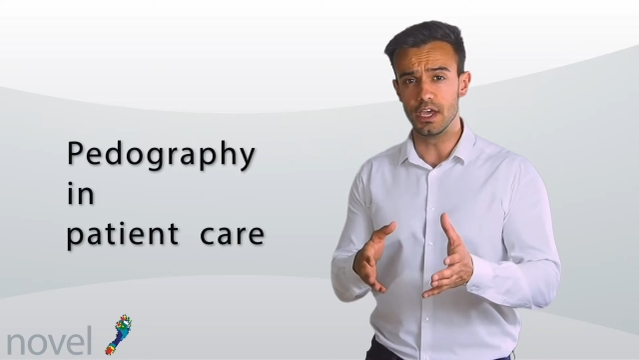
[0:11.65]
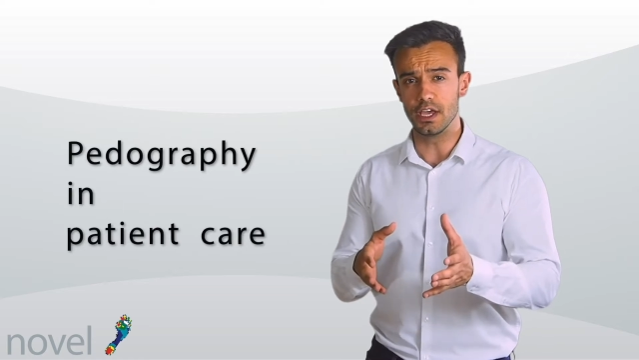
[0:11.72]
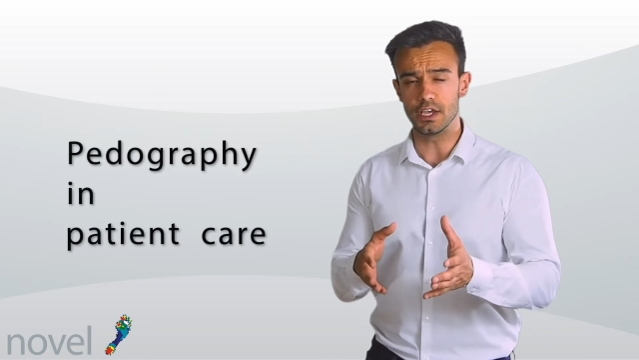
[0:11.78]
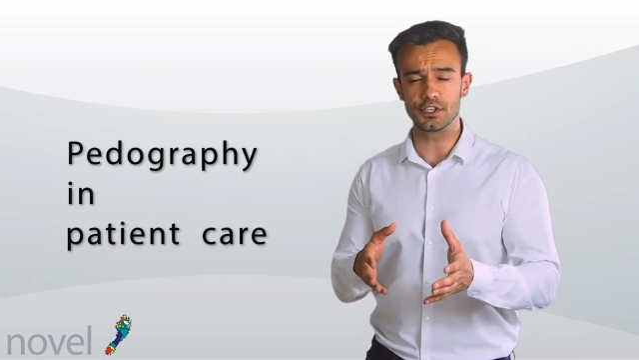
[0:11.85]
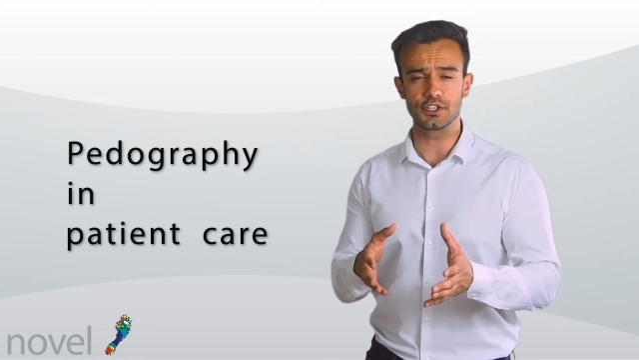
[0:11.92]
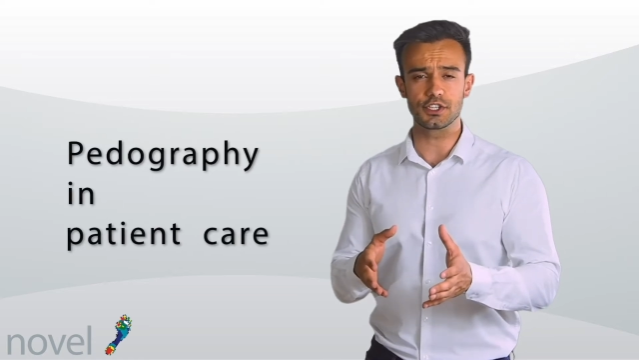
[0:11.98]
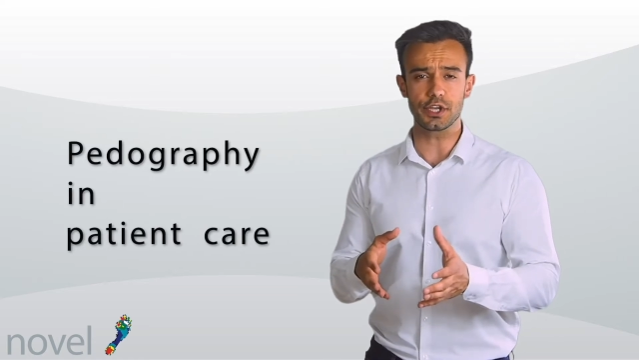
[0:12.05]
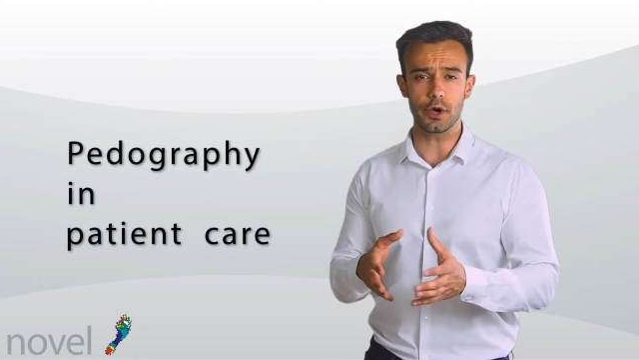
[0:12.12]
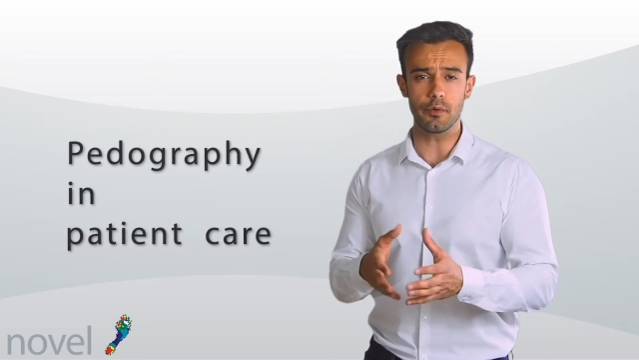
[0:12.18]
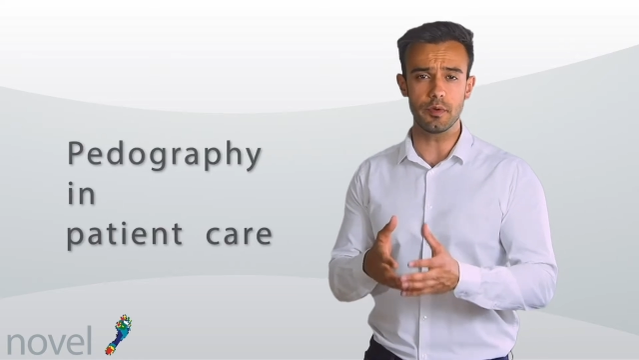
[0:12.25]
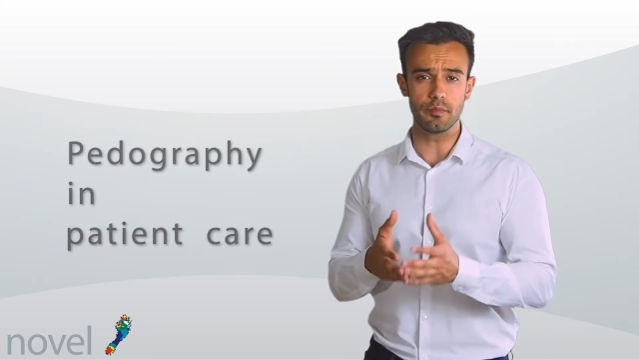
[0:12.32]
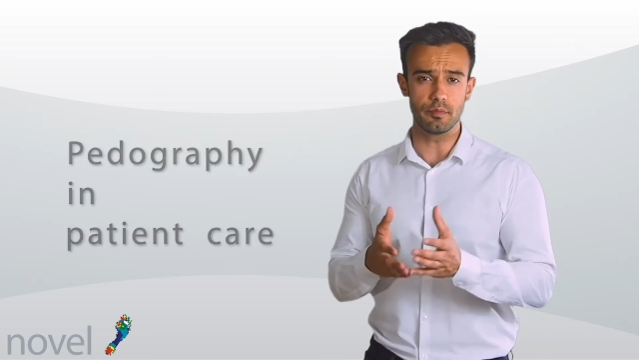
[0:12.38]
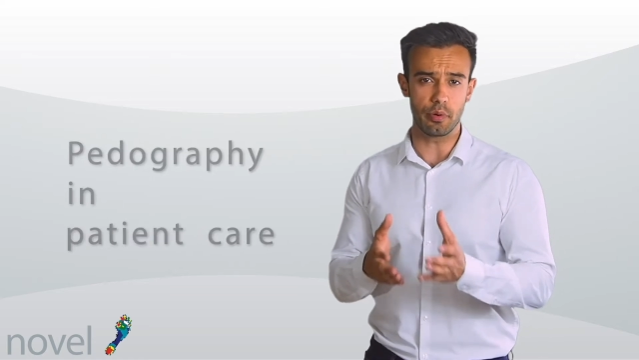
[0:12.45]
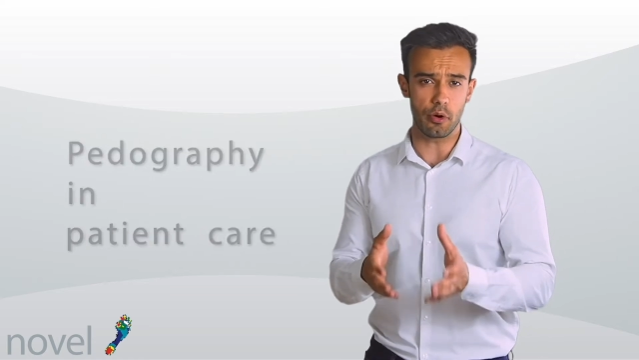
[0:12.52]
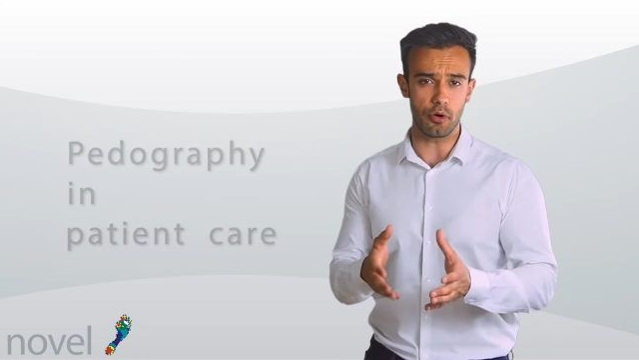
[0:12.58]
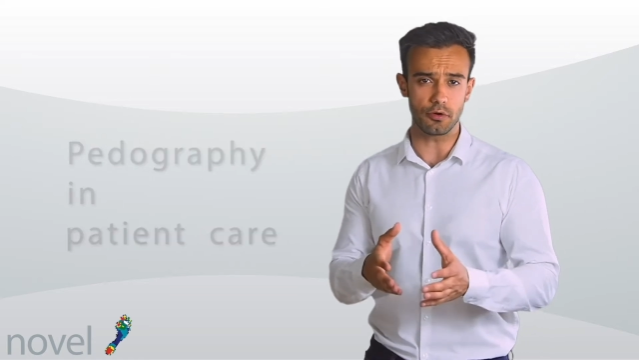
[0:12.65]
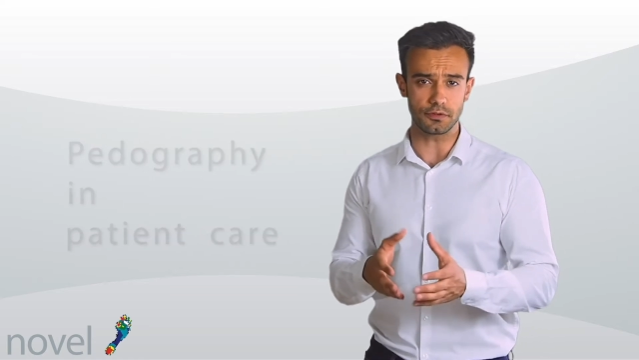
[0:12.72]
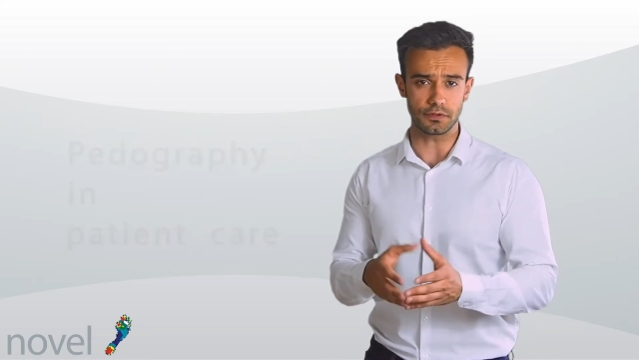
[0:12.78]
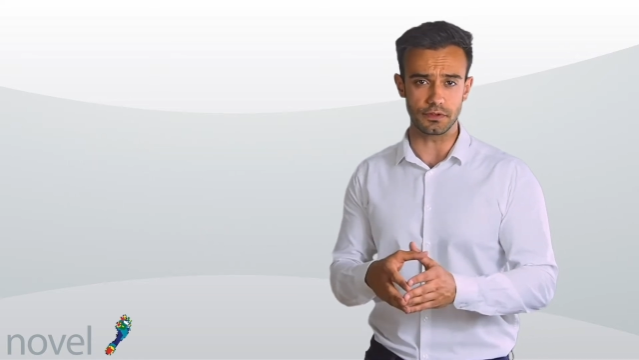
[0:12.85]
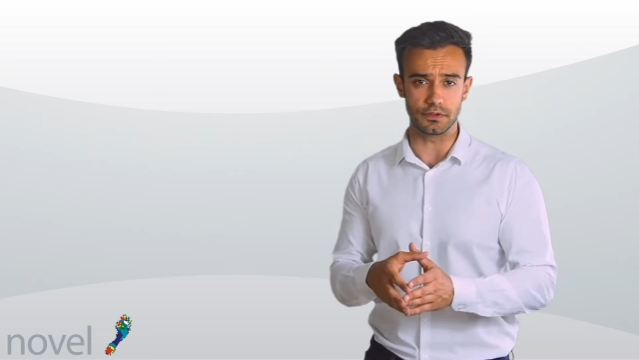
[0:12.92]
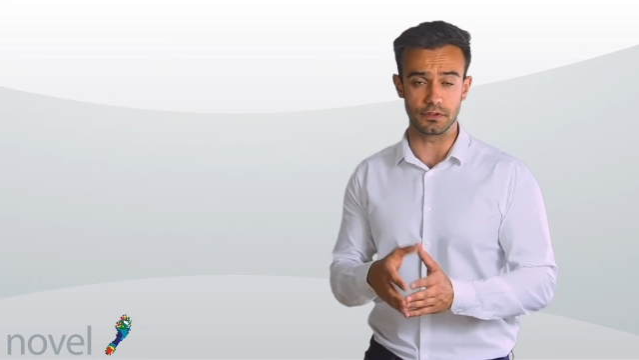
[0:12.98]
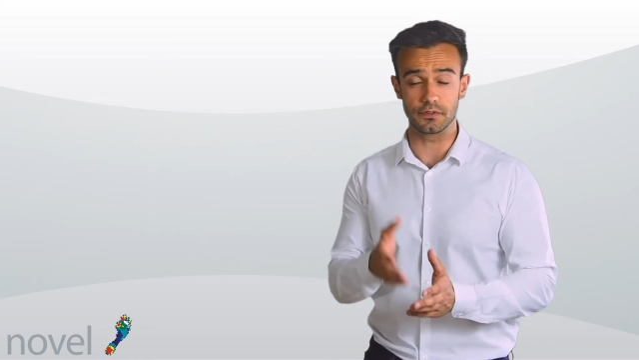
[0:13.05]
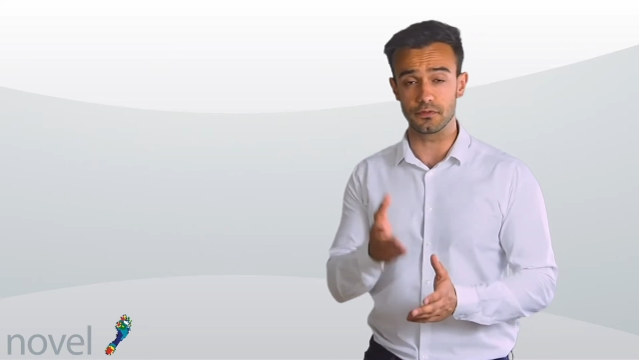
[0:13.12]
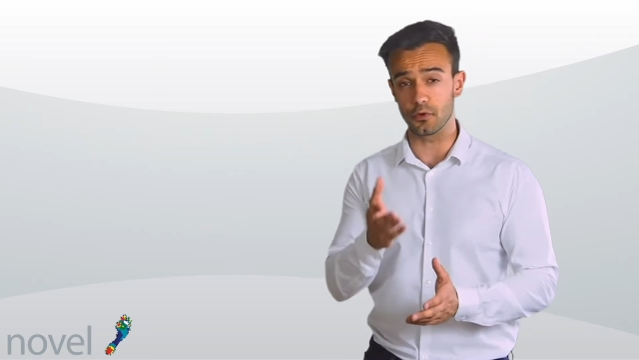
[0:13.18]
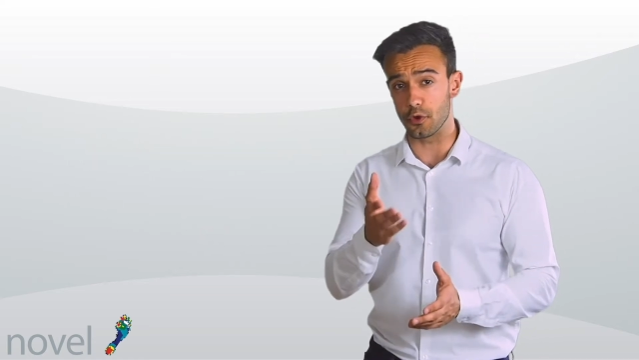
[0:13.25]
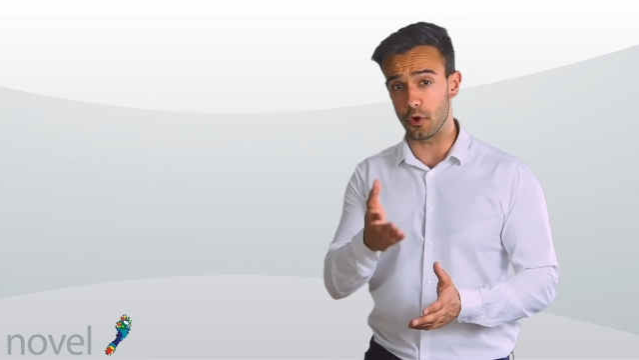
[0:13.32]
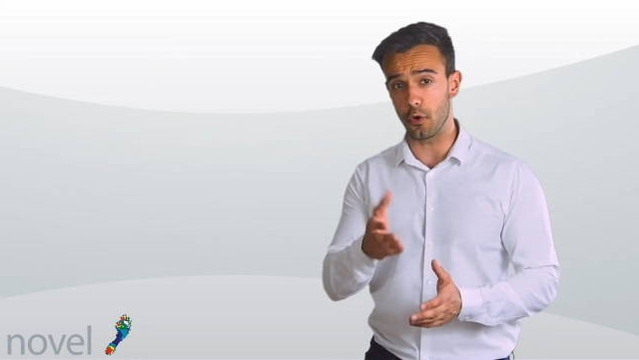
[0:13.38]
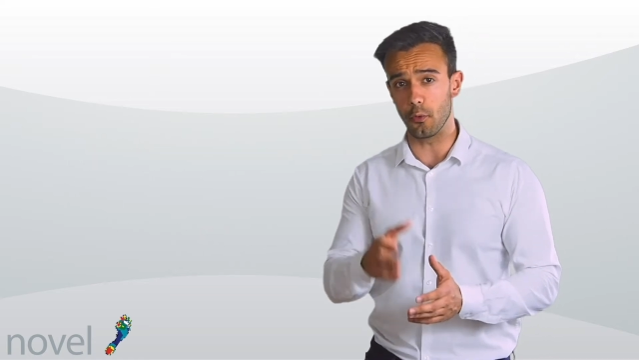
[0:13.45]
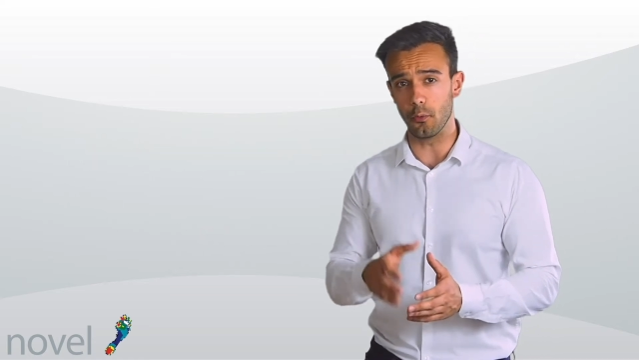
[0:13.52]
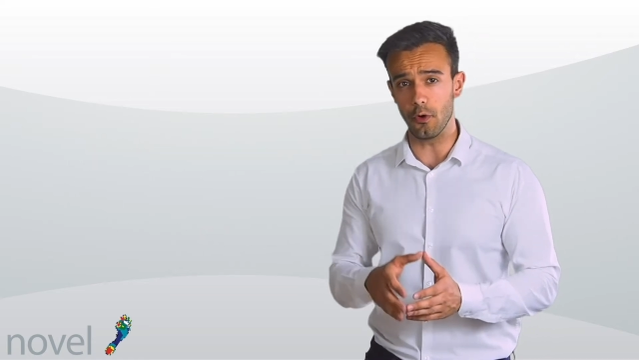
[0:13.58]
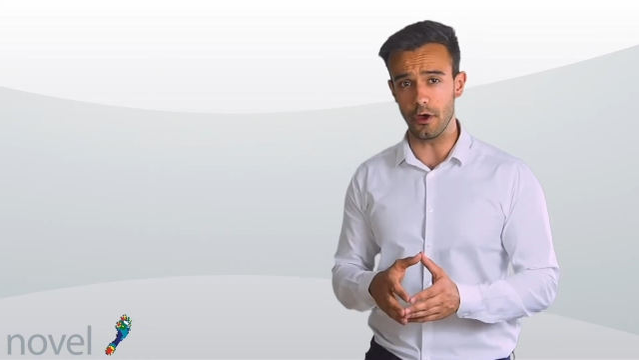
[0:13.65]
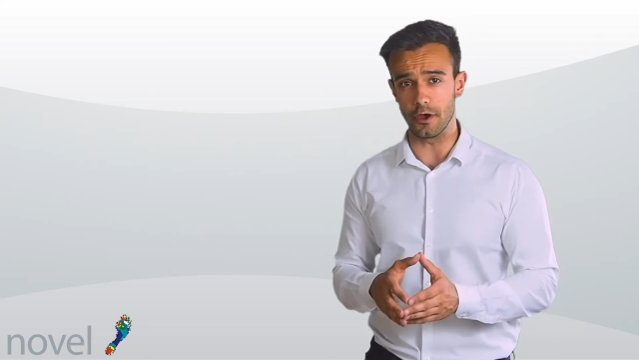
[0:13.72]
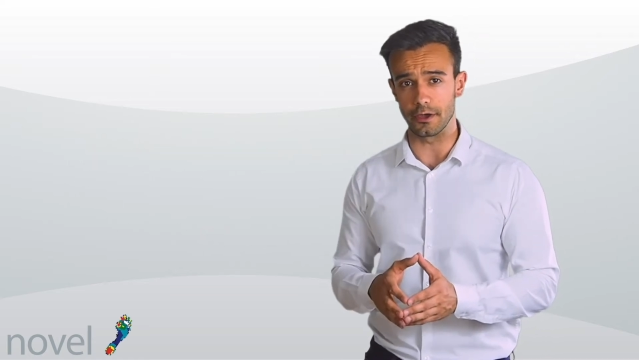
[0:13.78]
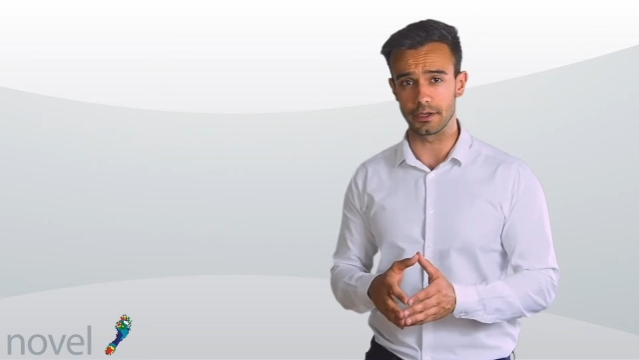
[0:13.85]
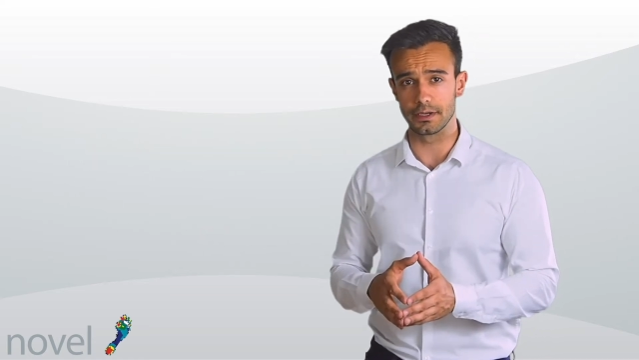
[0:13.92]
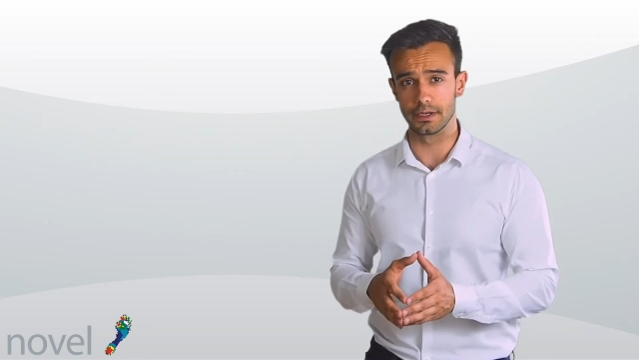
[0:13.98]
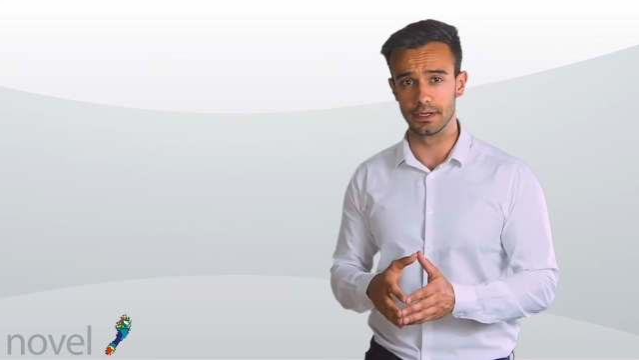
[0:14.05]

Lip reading: is so important for your work.